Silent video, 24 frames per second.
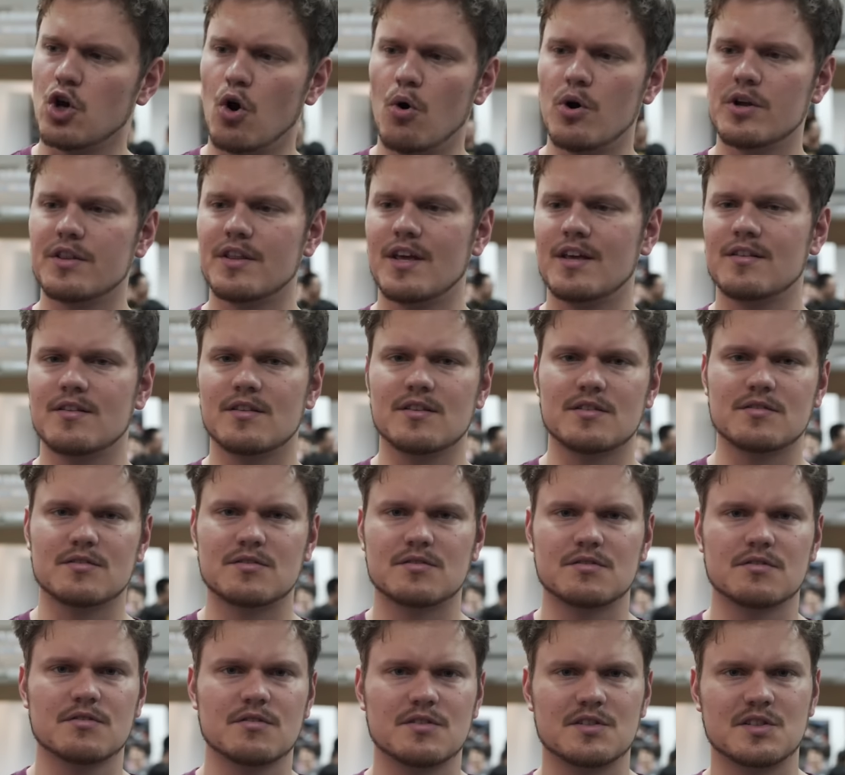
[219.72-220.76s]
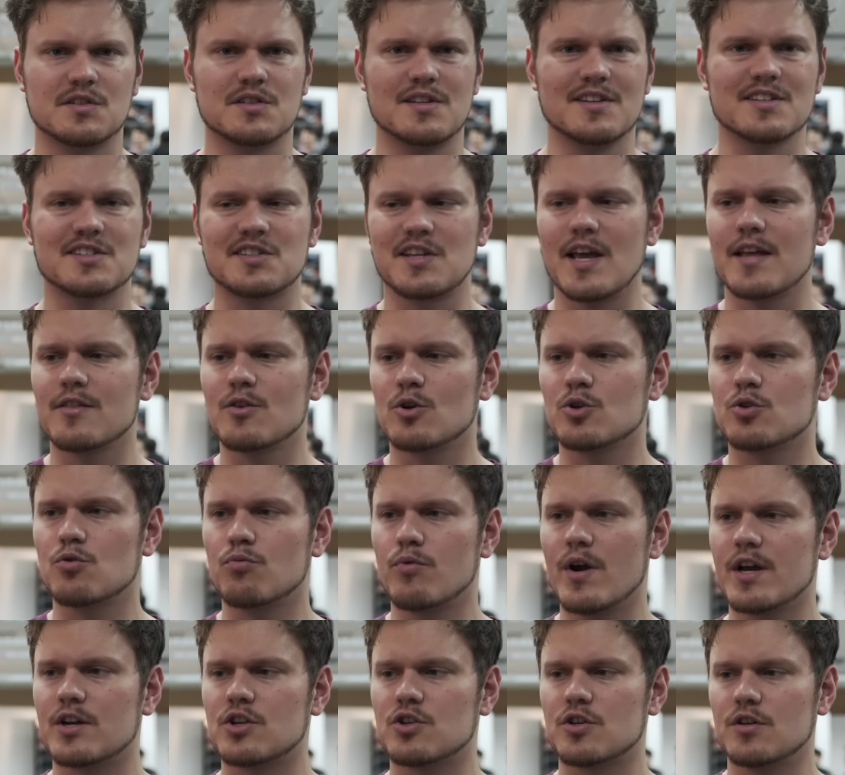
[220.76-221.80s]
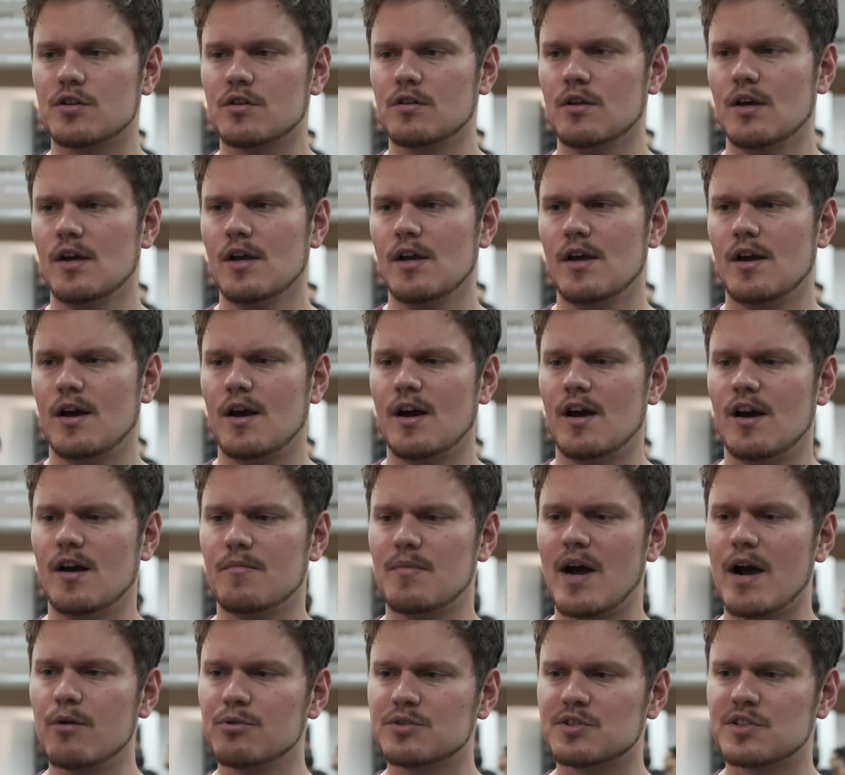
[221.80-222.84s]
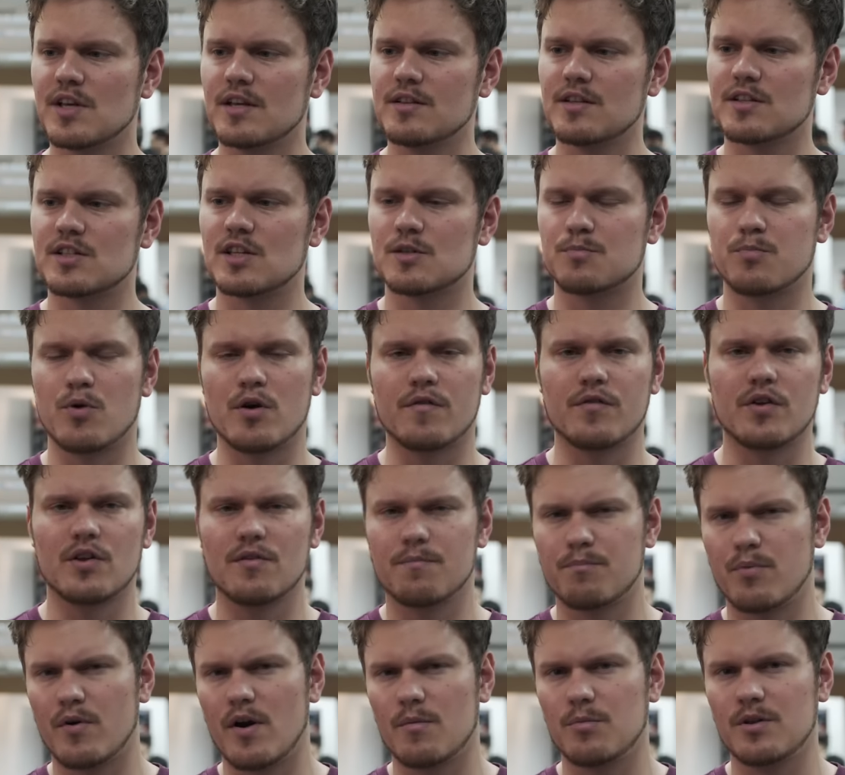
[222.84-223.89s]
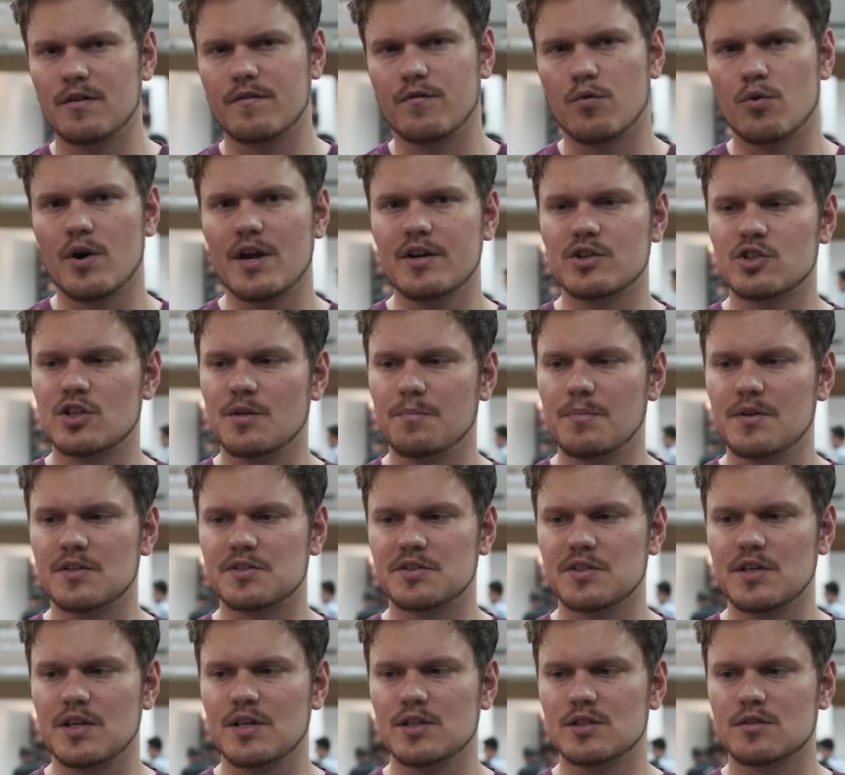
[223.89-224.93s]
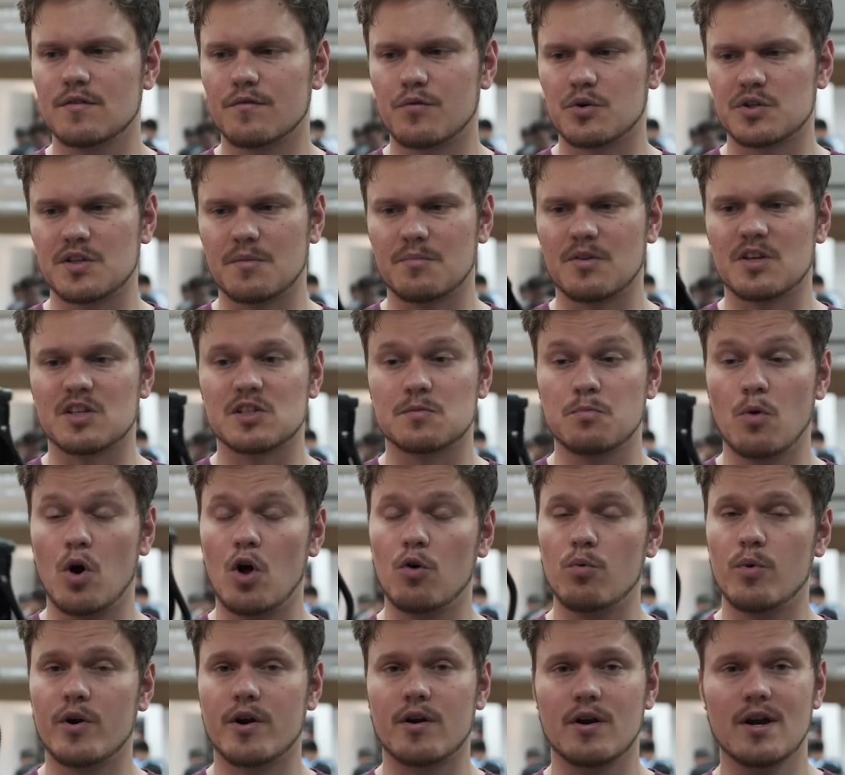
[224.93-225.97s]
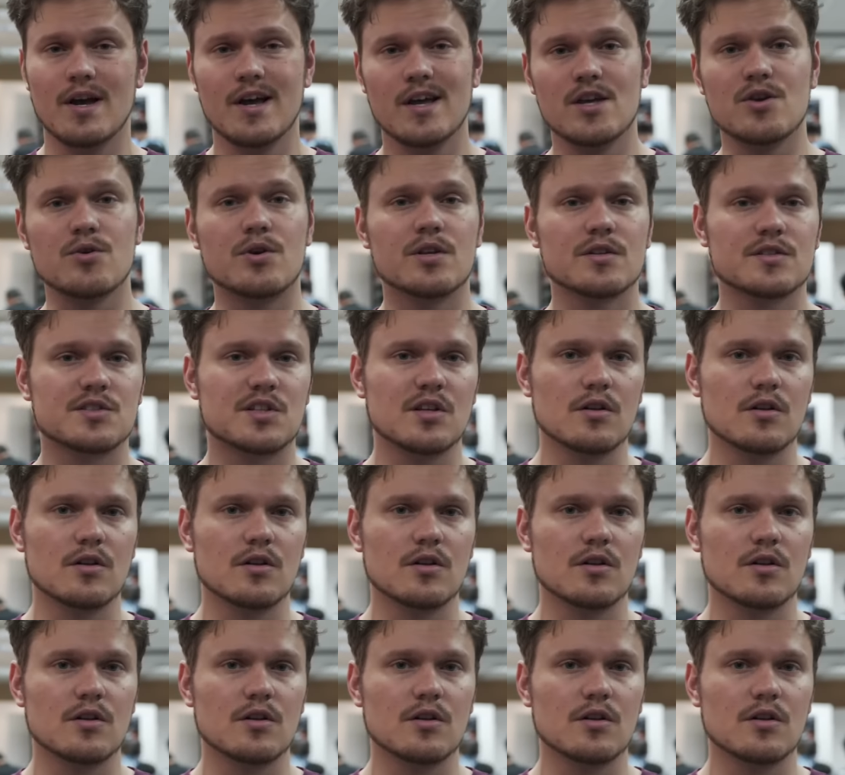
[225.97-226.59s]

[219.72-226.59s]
going in a standard direction. I would say this is perfect probably for HTPCs or for something small where you can